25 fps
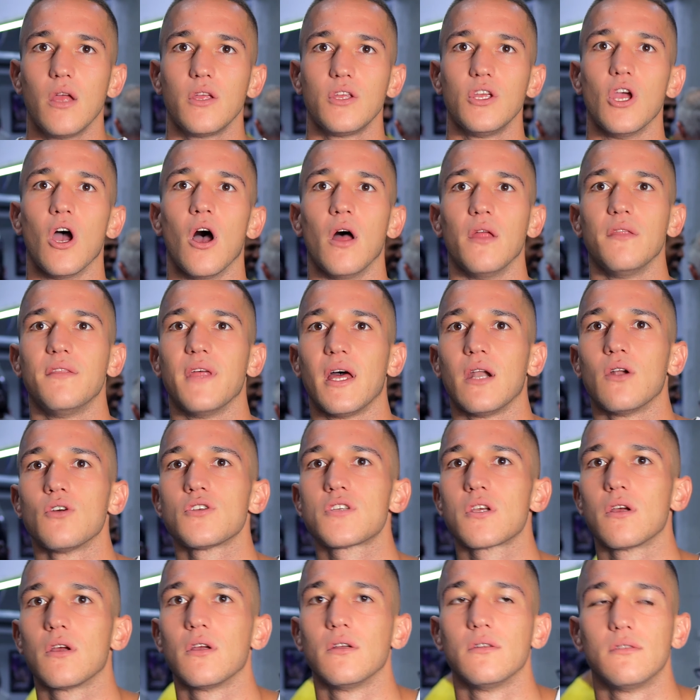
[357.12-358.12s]
Yeah, that
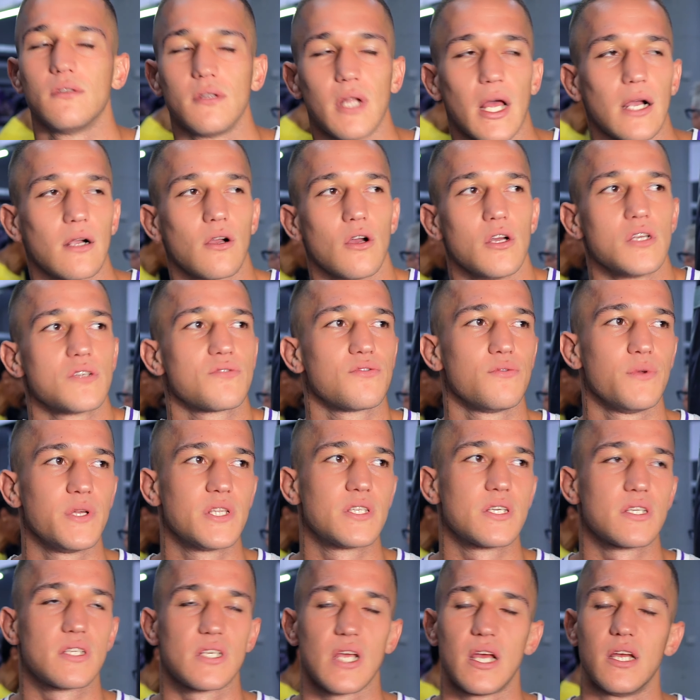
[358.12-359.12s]
also like goes for me
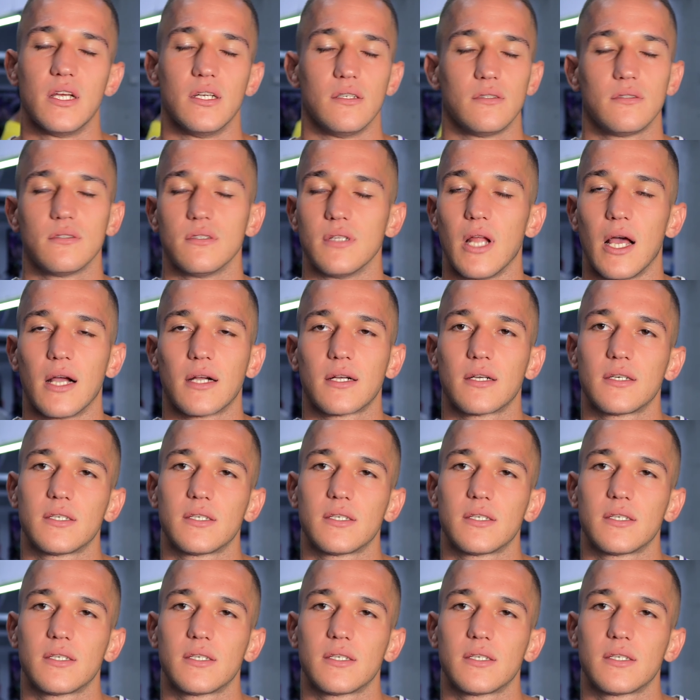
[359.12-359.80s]
to say. Like,